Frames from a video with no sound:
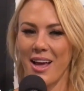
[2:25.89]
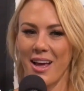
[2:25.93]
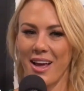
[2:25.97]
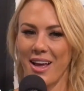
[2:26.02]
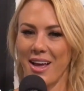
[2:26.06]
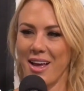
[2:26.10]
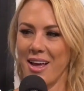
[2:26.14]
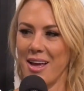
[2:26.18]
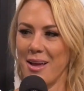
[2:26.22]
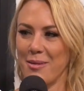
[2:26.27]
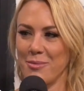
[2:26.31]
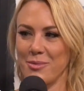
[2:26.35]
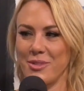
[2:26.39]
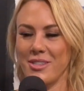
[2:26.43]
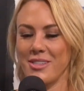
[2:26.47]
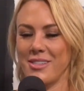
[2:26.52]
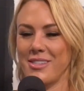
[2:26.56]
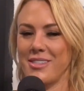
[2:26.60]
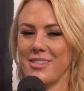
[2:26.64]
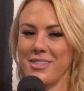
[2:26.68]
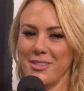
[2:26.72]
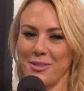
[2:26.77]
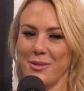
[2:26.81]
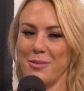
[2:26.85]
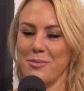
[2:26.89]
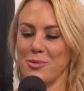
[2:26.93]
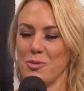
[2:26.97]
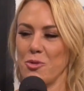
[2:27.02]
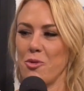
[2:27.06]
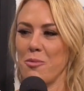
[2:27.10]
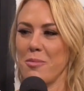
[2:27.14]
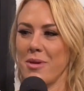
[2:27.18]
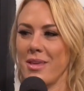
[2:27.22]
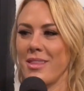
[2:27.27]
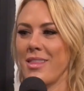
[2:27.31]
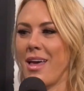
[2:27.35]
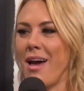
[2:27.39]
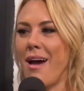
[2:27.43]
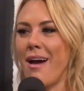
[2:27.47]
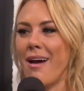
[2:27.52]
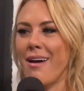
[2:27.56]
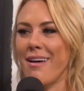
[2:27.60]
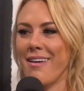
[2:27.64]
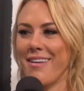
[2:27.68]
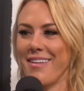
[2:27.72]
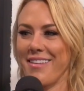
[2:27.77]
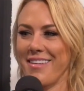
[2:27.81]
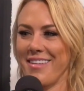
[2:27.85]
I, am just still absorbing that.
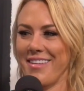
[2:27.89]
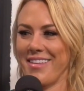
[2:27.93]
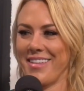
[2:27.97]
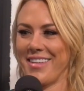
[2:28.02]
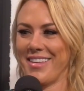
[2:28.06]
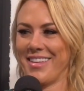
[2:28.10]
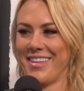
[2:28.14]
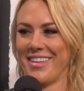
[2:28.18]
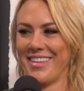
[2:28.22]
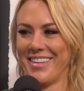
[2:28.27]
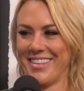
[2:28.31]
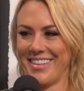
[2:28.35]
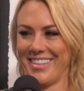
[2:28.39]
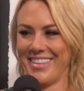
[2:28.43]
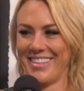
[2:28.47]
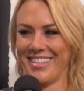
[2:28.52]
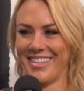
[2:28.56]
What? Which one?